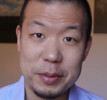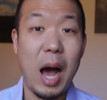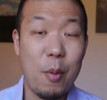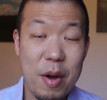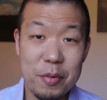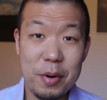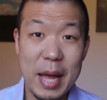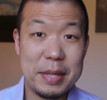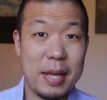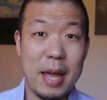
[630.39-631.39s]
However,
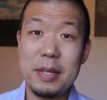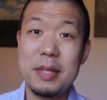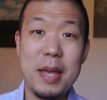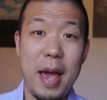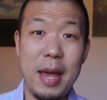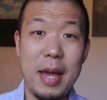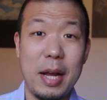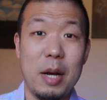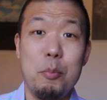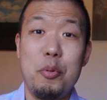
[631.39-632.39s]
at the end of the day, a
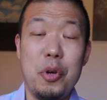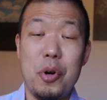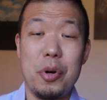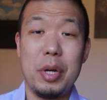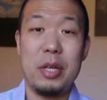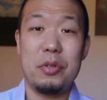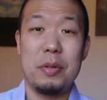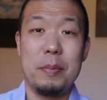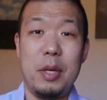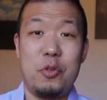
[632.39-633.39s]
computer is,
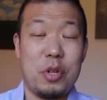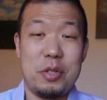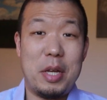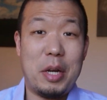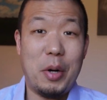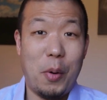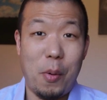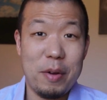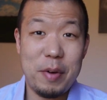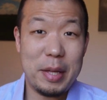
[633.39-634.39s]
is just a
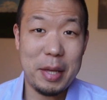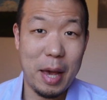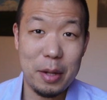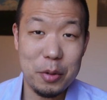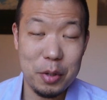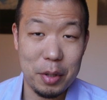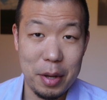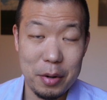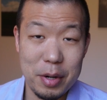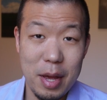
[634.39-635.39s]
glorified
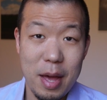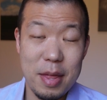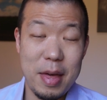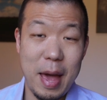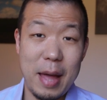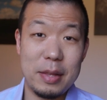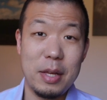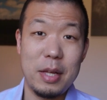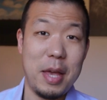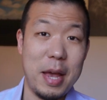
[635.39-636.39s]
calculator that
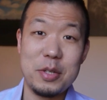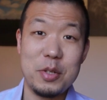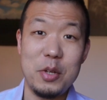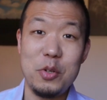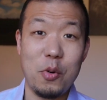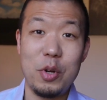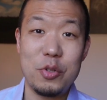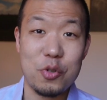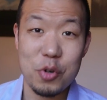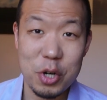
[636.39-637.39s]
takes in your
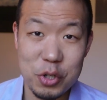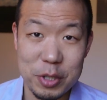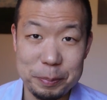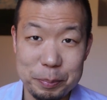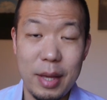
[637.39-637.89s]
instruction.